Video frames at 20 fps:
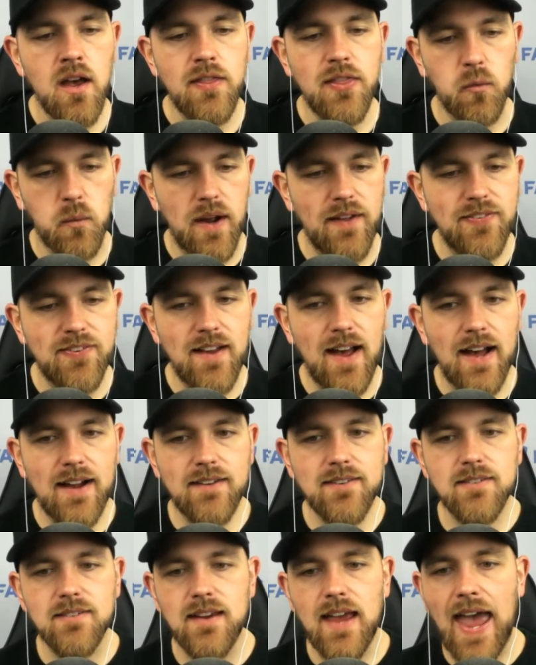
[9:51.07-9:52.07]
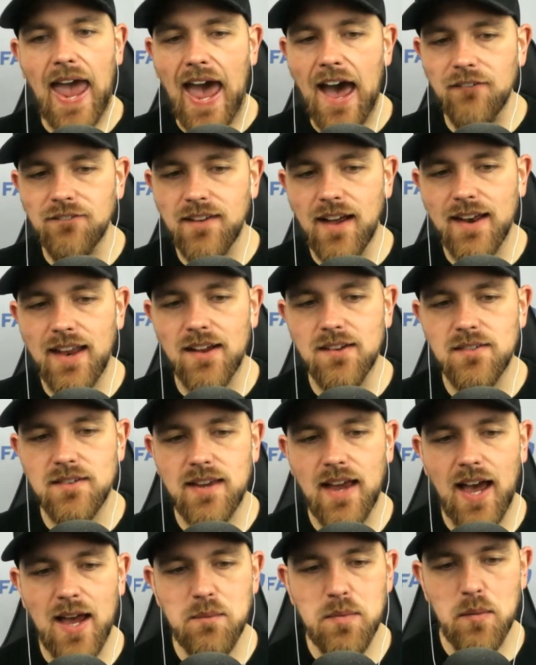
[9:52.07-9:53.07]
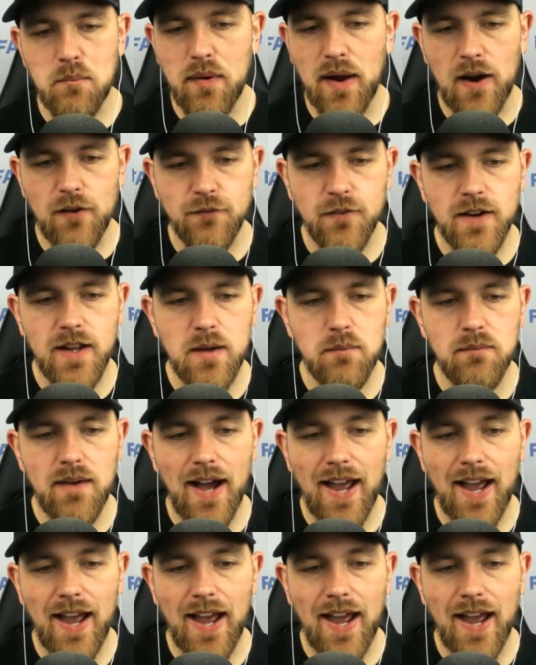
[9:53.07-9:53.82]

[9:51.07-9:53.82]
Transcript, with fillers: The Red Sox have not had time to prepare for him.